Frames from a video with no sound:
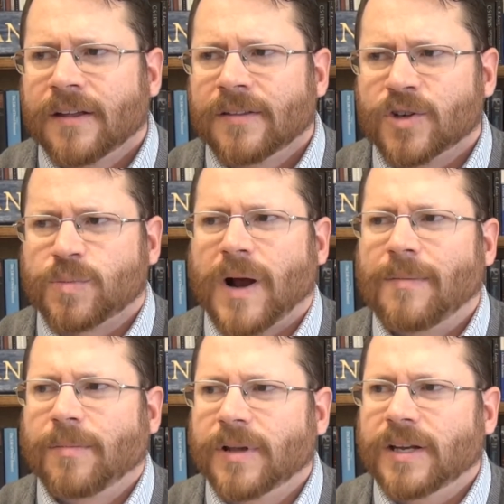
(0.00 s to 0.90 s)
There's
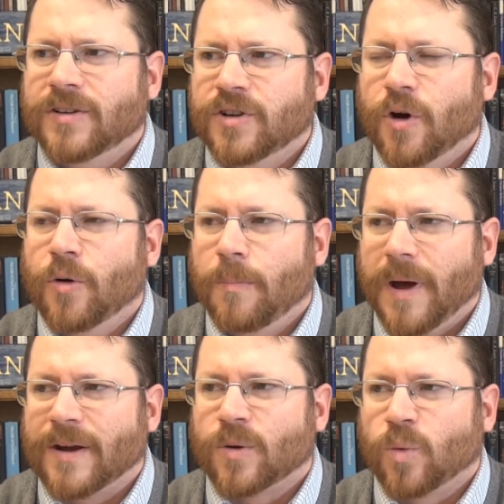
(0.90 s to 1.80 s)
probably no
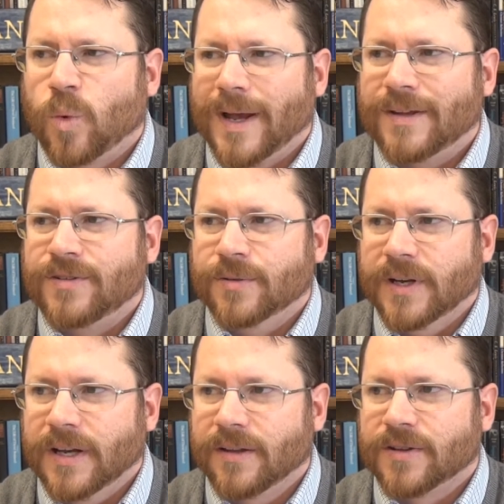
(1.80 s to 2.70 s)
better way to
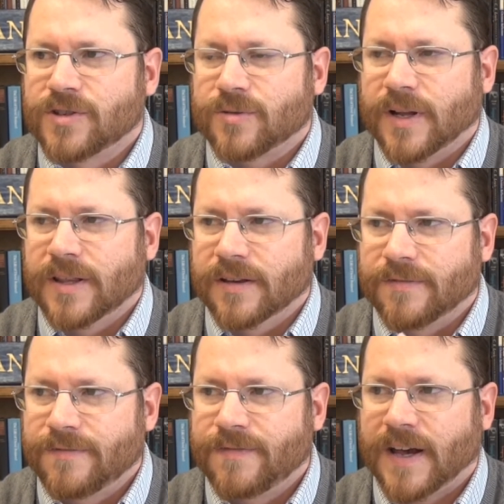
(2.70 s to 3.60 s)
illustrate the
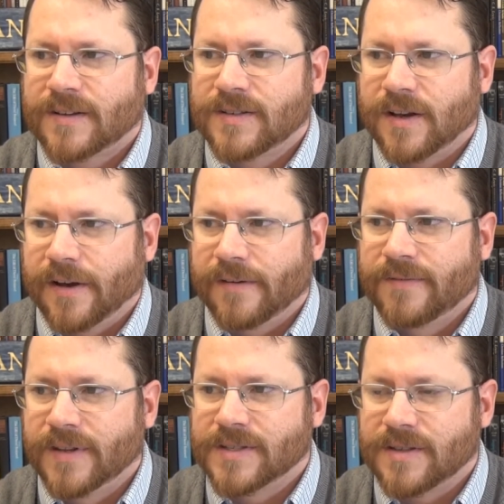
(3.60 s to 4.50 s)
effect
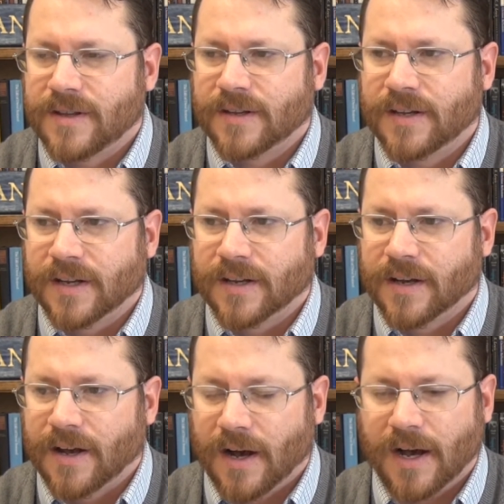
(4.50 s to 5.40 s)
of this thinking
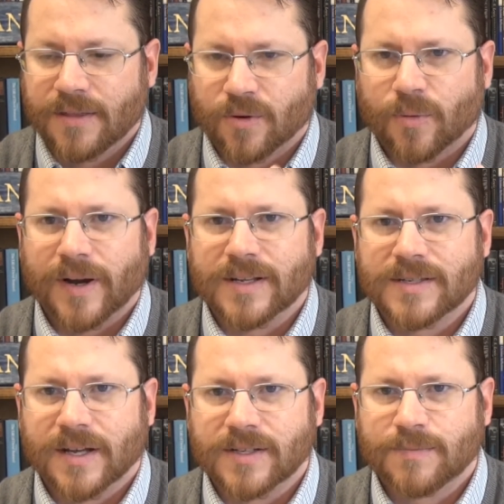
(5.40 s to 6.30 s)
on the
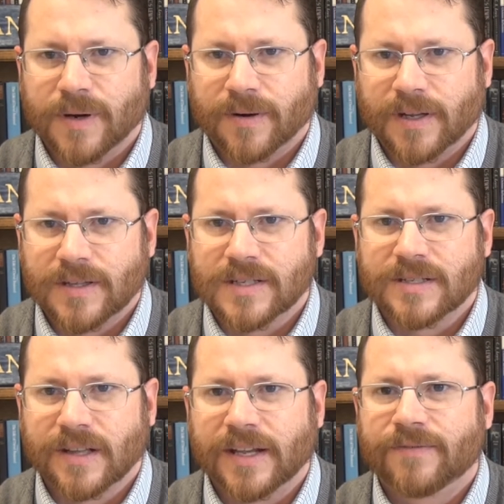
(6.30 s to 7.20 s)
Renaissance period,
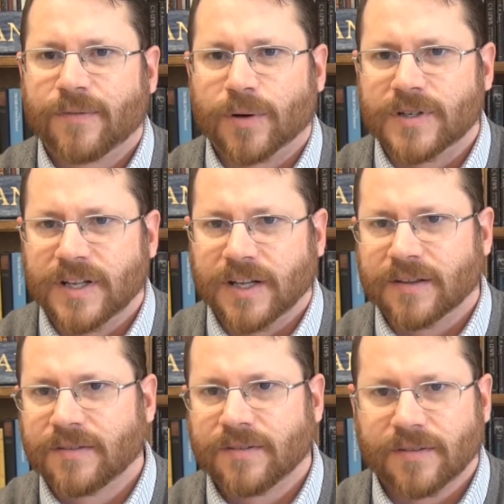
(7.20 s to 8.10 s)
this late
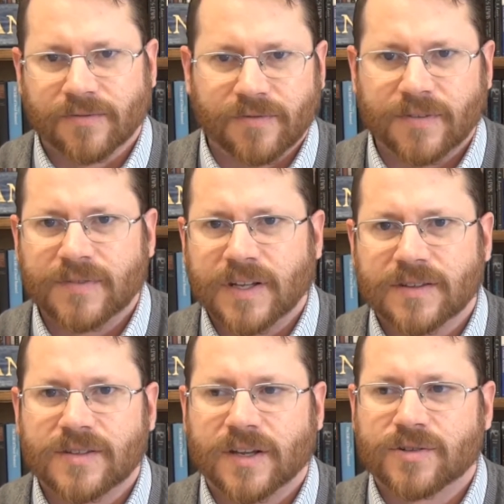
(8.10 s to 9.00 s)
14th,
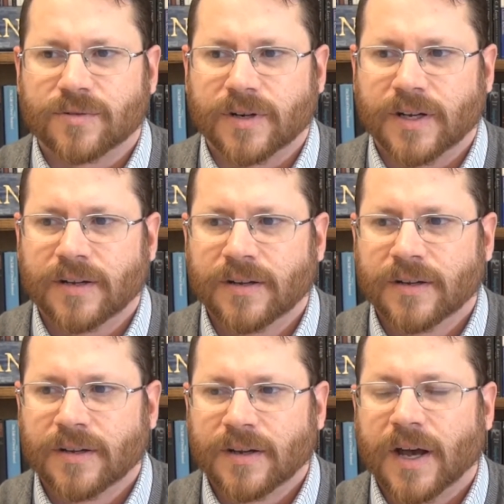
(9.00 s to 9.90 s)
15th century,
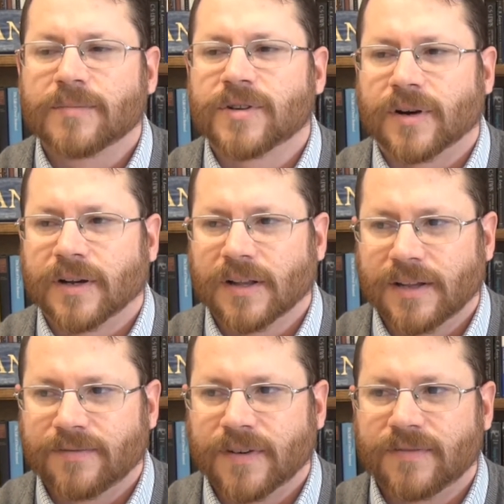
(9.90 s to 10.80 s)

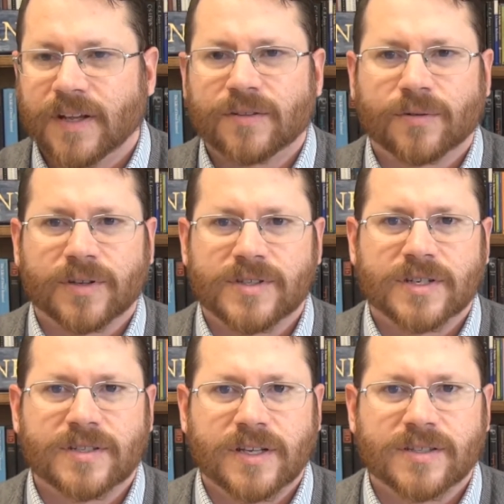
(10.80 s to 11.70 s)
late 15th, early
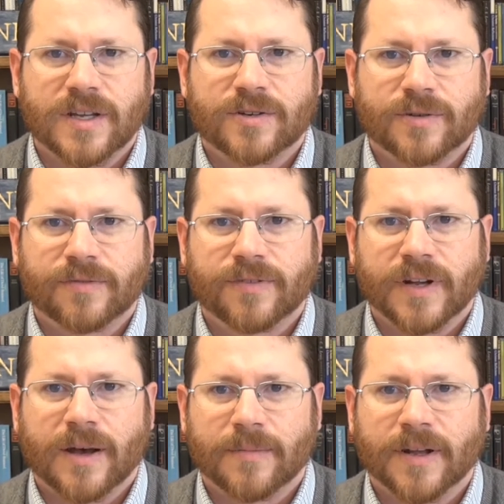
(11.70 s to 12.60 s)
16th century
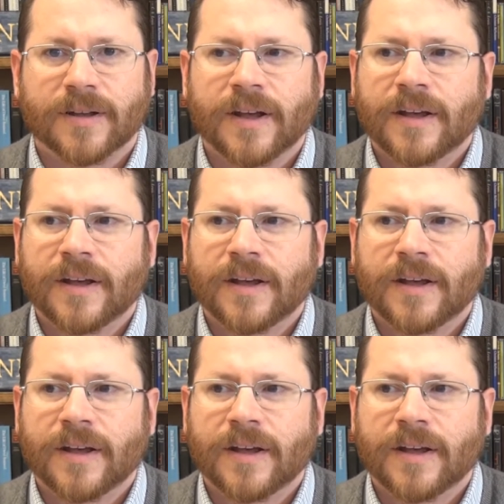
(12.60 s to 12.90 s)
phenomena,